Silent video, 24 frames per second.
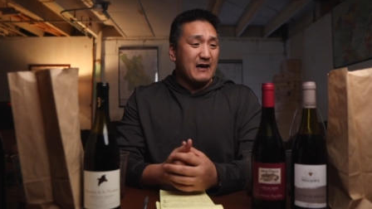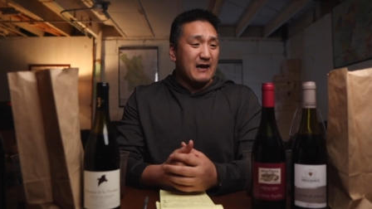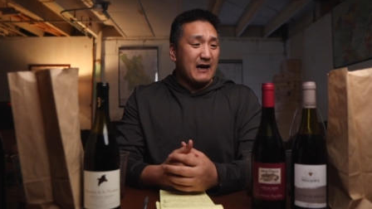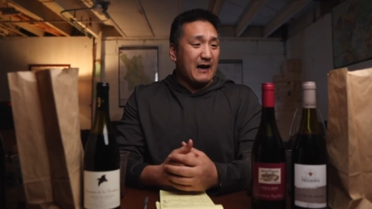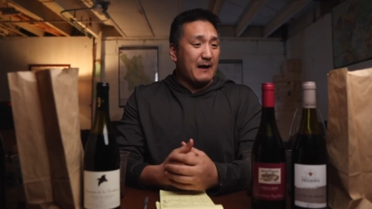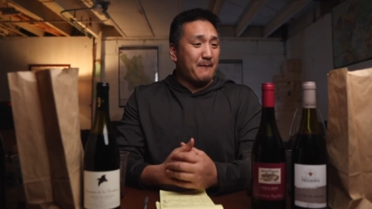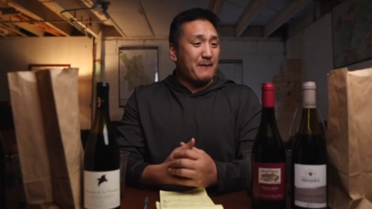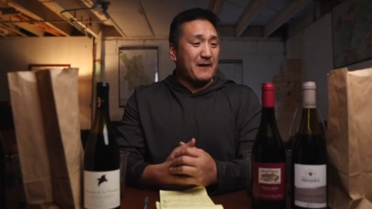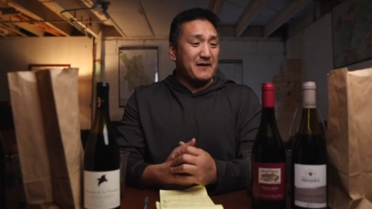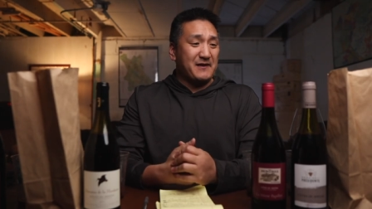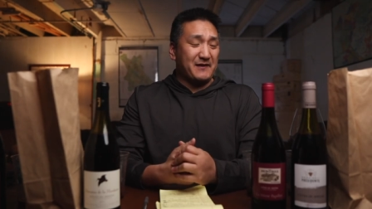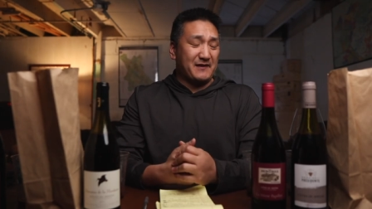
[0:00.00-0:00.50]

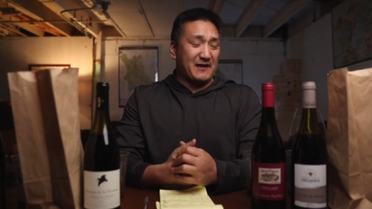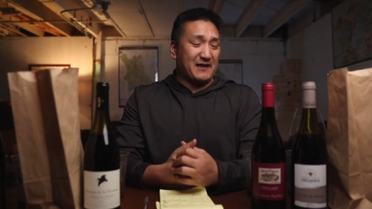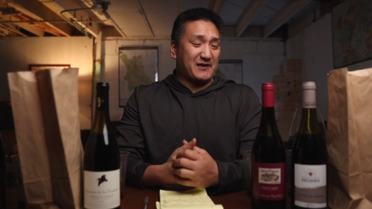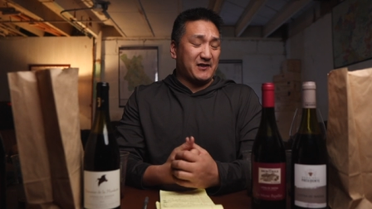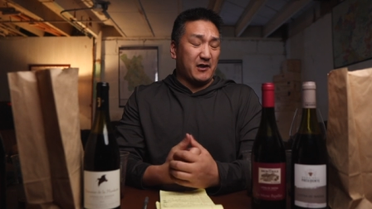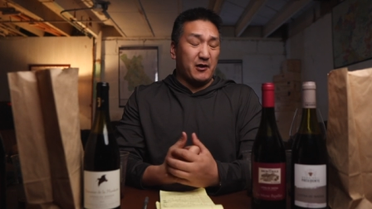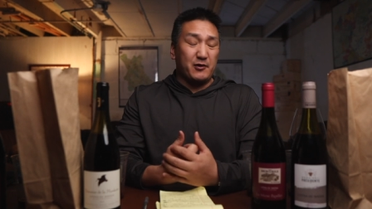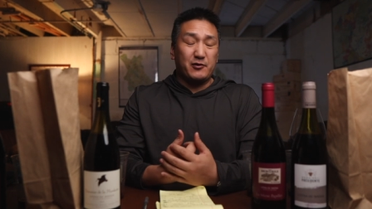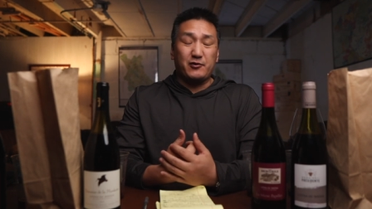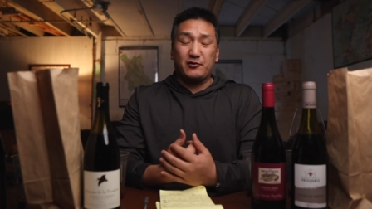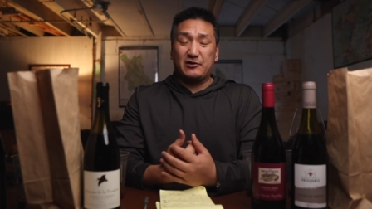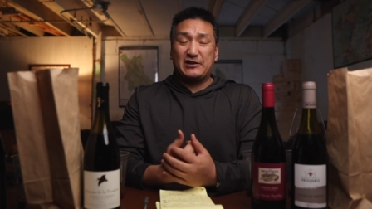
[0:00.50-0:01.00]
I bet you that's
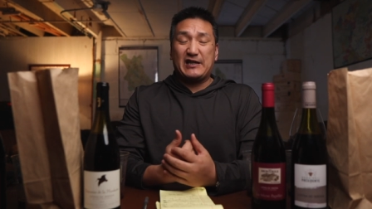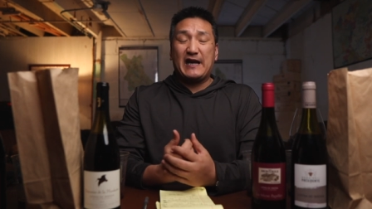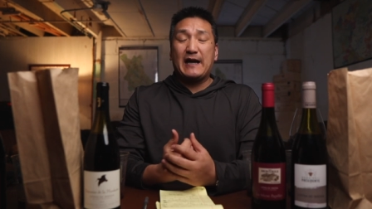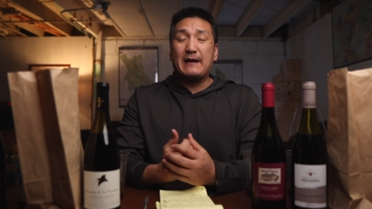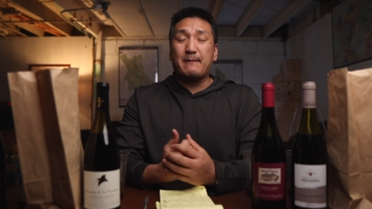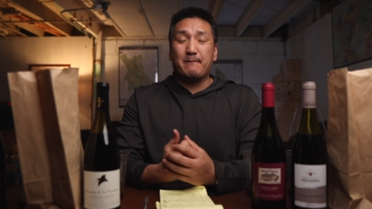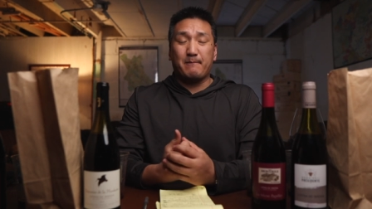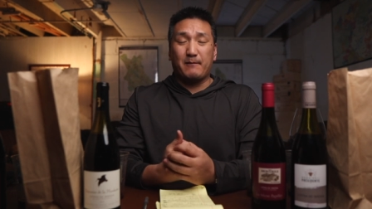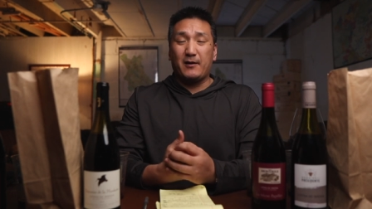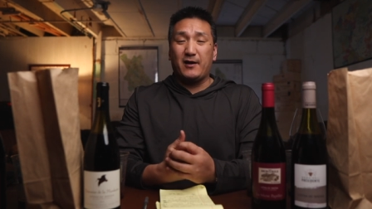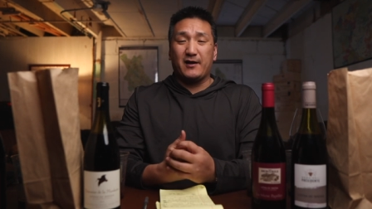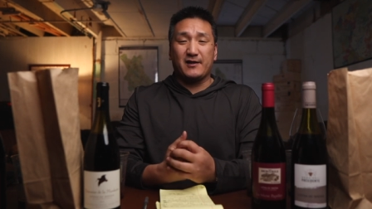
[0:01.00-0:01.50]
under
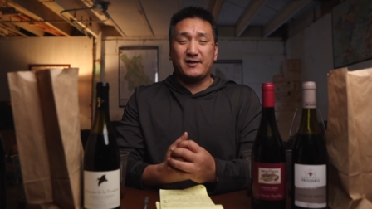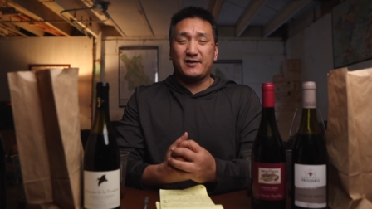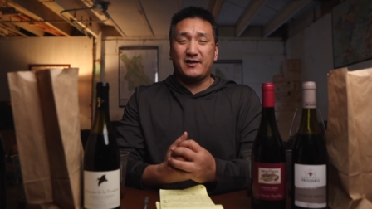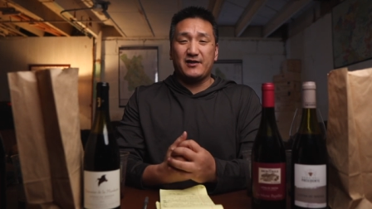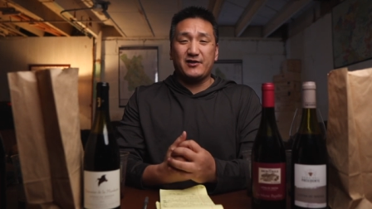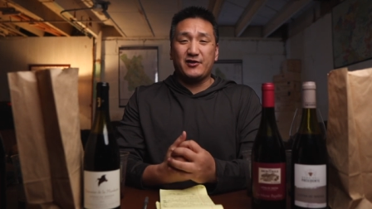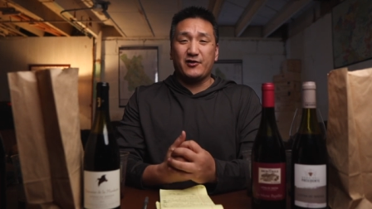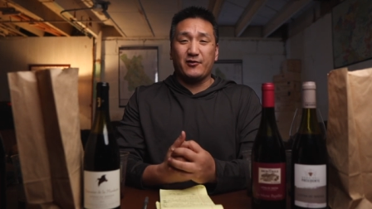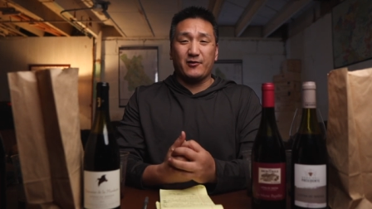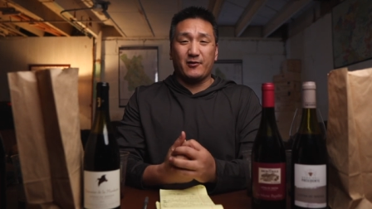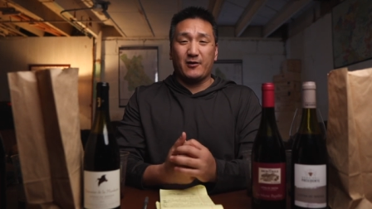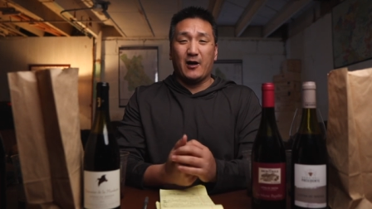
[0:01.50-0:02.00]
10 bucks in
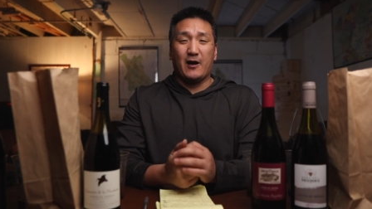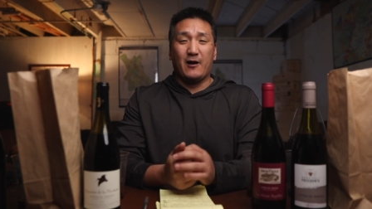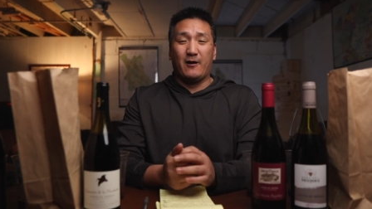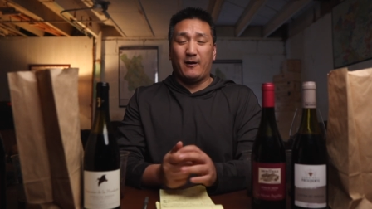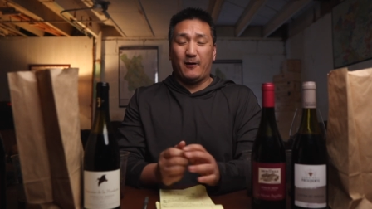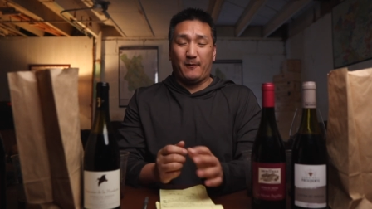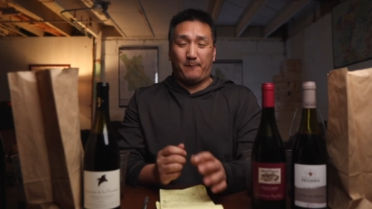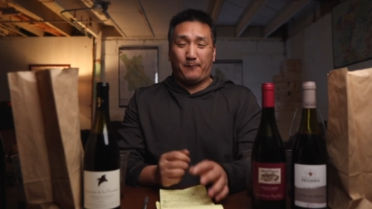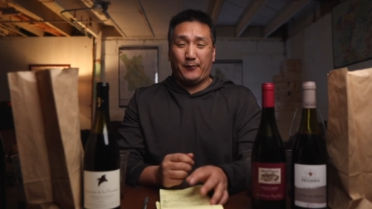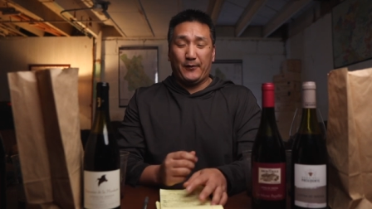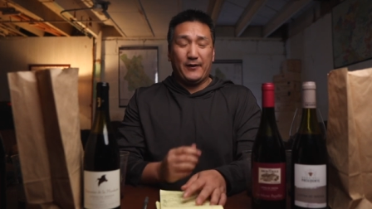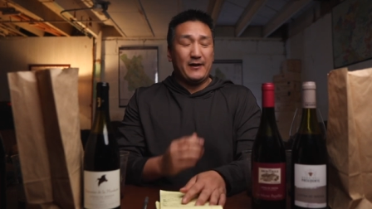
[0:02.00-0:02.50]

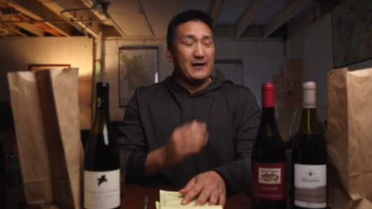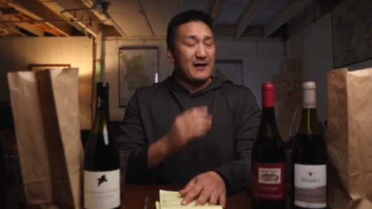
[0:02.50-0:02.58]
Europe.